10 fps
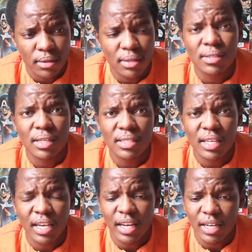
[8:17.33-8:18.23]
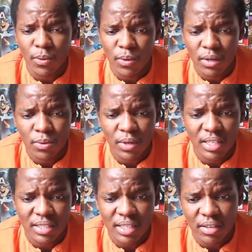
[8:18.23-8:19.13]
the six key and they weren't
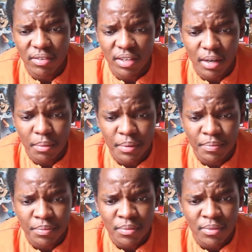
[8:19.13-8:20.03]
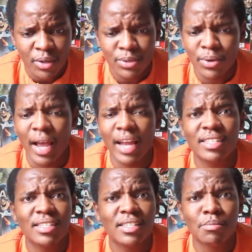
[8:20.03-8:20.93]
willing to give it up. Also,
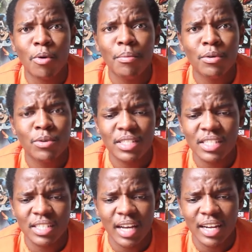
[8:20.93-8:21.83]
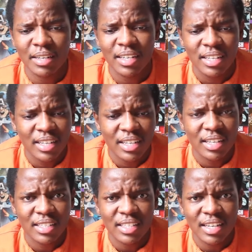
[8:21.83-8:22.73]
Allison's moment where she kind of
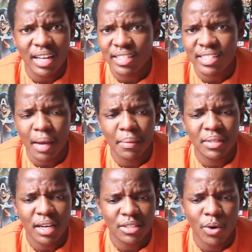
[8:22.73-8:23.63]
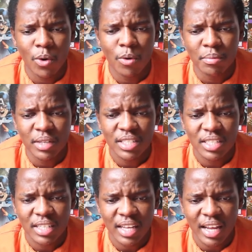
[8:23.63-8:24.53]
like sabotaged the whole
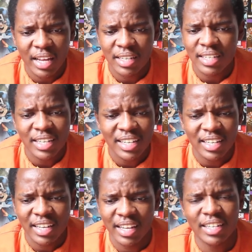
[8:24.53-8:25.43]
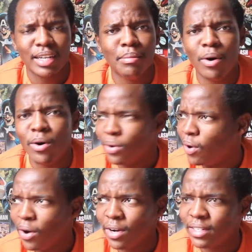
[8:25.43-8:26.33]
mission at the end, getting them all
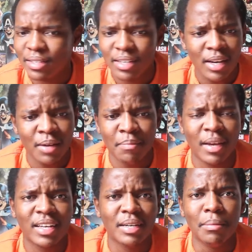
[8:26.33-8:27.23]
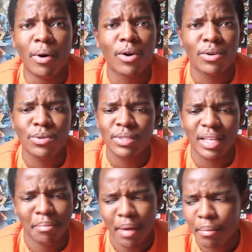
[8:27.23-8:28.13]
caught, making them all lose
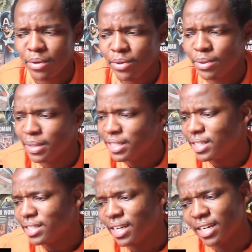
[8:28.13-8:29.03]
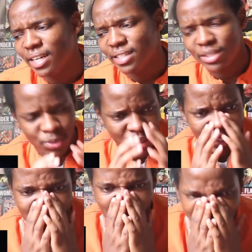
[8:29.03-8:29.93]
their memory was just another twist.